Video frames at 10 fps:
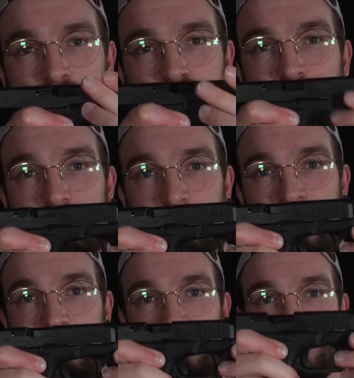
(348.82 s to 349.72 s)
move it
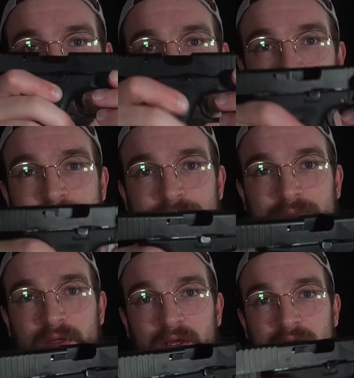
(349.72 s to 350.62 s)
back.
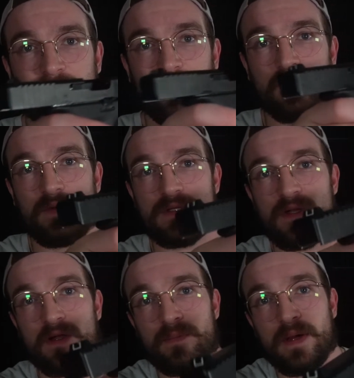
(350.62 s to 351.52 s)
Okay, move the
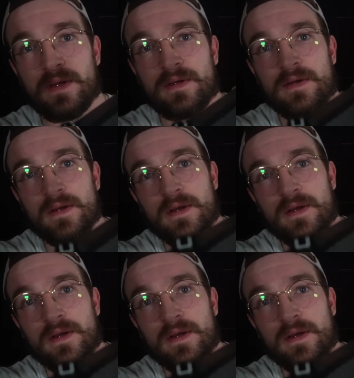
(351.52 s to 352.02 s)
slide back.